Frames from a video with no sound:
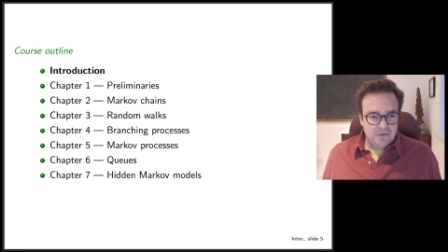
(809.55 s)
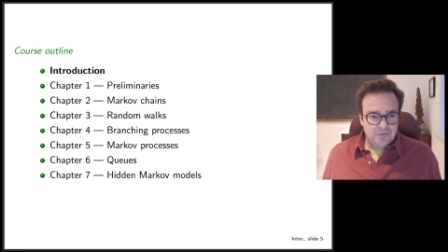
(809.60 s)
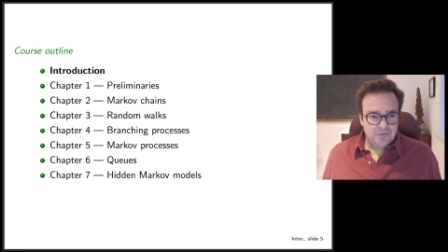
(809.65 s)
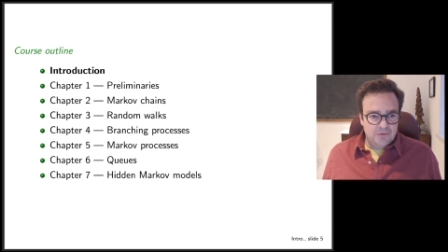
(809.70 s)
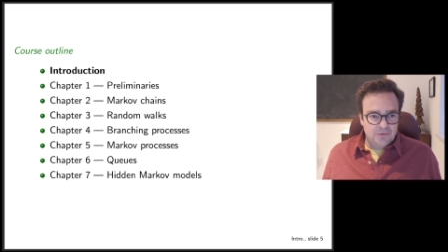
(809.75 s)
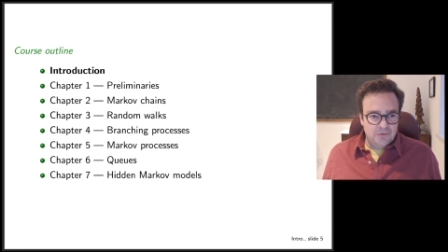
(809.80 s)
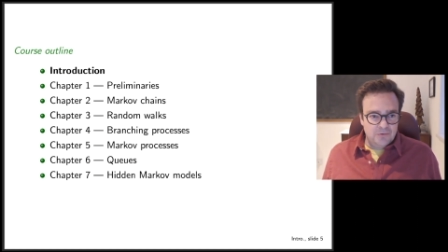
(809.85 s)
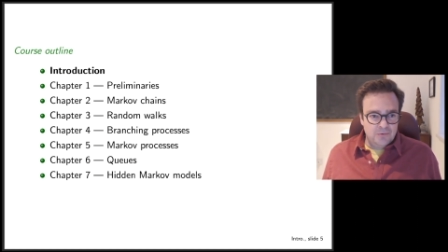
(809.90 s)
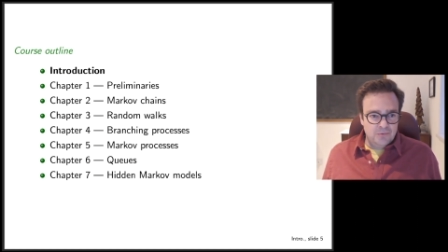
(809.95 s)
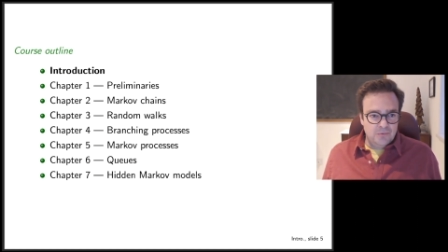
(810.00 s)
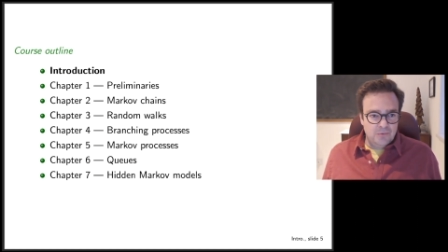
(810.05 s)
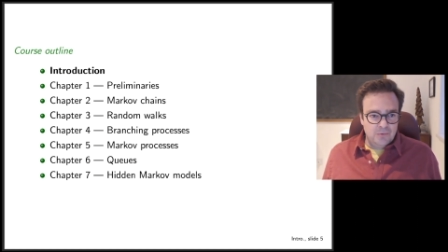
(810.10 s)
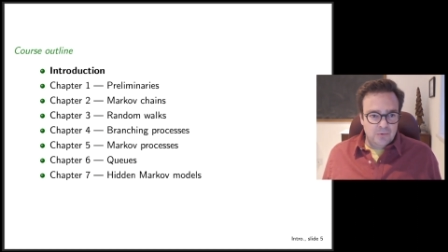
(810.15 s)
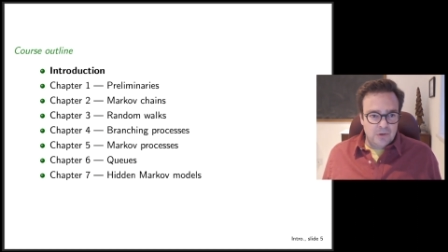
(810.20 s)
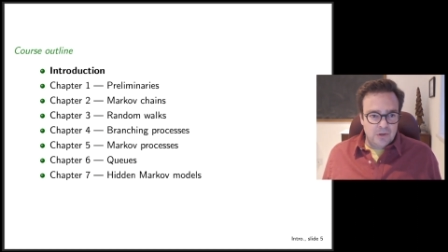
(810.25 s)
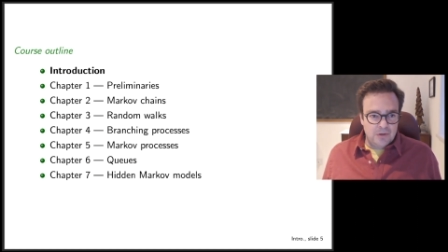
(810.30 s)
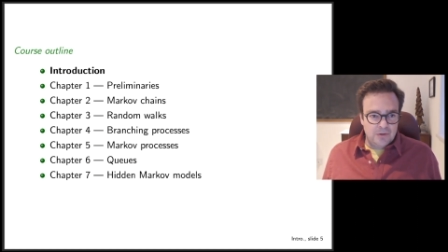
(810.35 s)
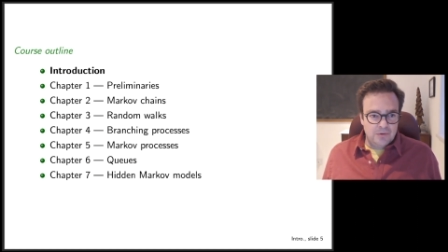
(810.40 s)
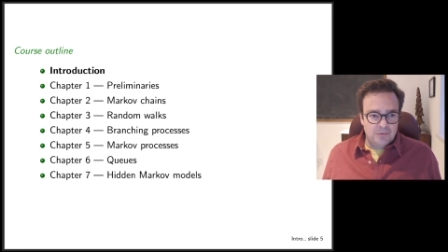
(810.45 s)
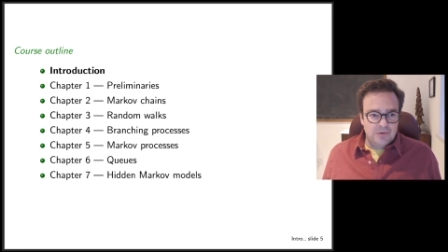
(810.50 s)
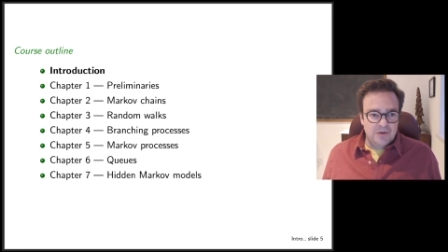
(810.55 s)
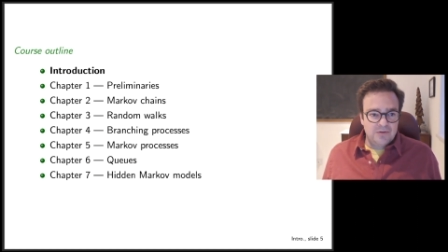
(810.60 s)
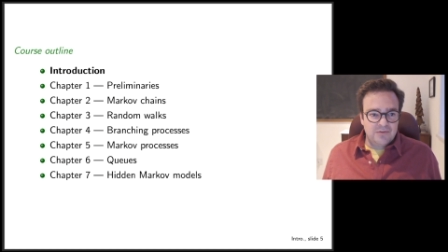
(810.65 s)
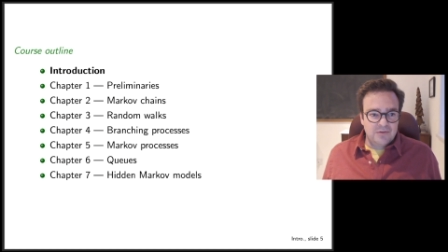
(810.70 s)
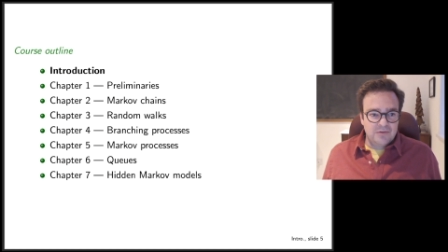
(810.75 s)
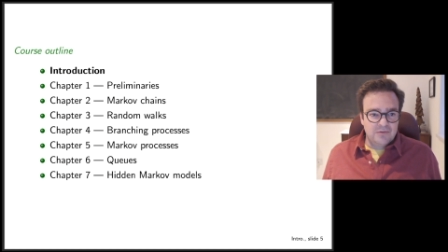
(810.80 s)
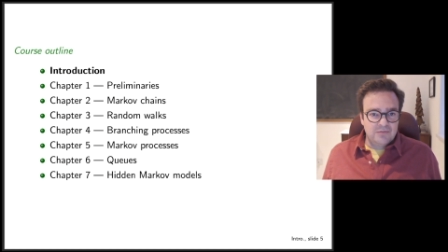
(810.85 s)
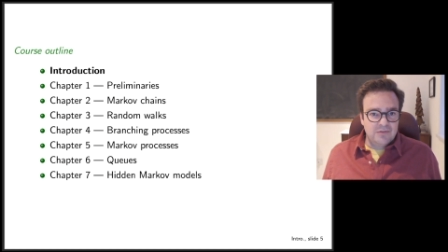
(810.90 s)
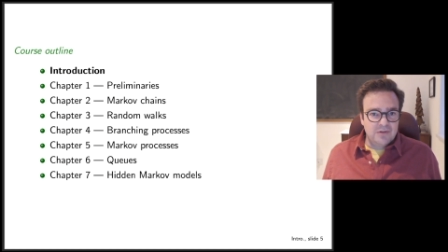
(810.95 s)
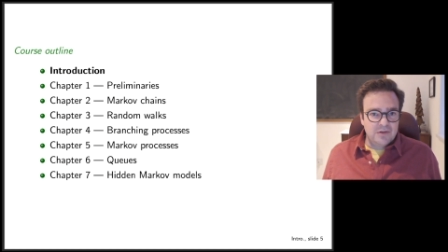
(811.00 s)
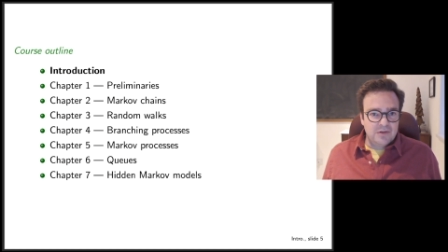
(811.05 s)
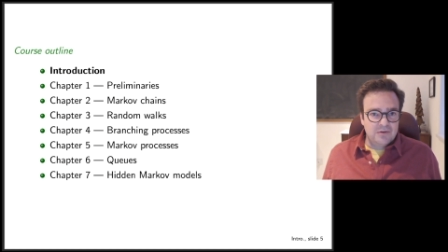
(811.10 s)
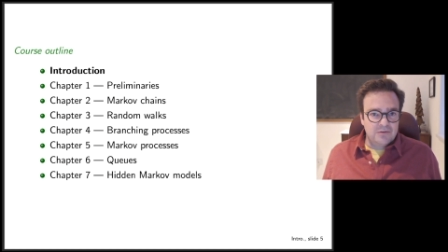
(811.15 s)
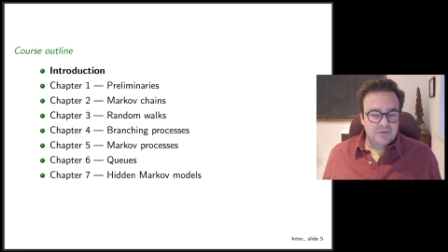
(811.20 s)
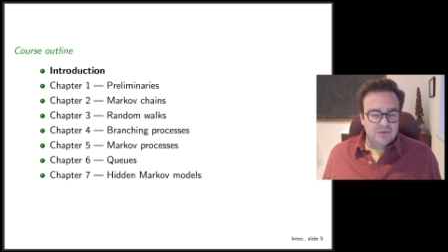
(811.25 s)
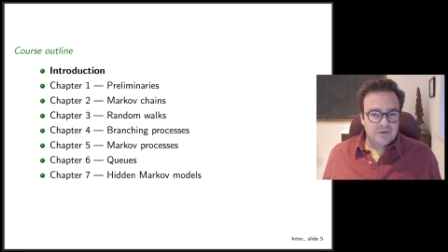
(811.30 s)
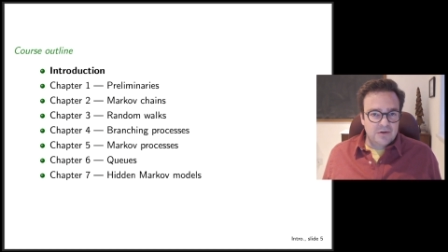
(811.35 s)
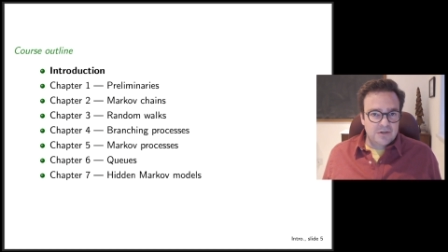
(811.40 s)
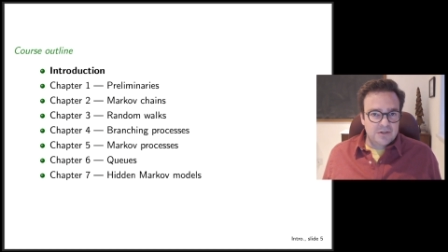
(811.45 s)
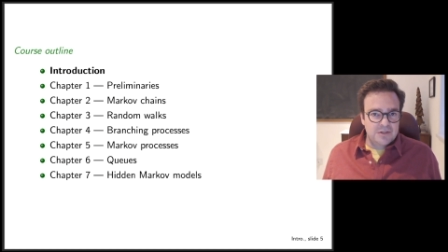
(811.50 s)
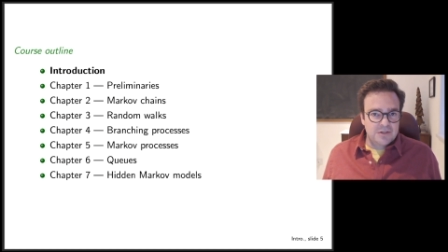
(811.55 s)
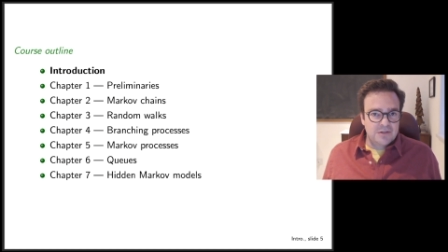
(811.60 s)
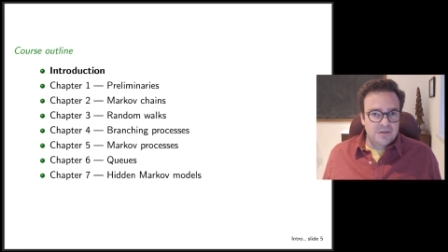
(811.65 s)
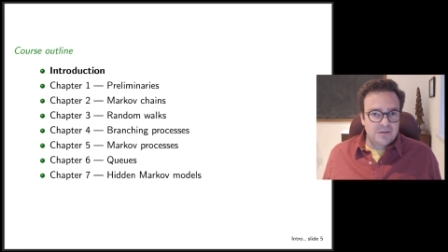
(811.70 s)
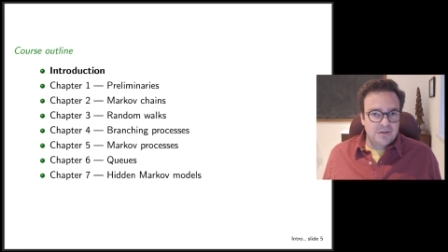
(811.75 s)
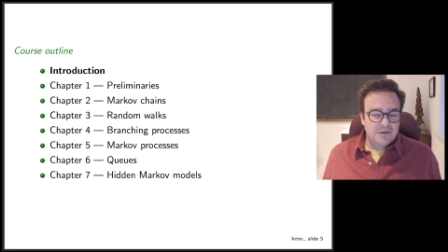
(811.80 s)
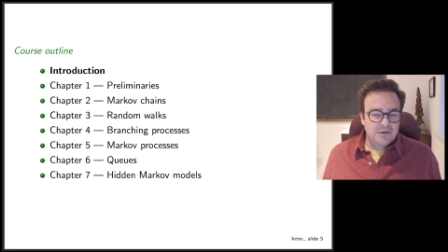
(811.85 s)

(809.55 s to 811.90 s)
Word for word: I'll do uh, the rest of the introduction.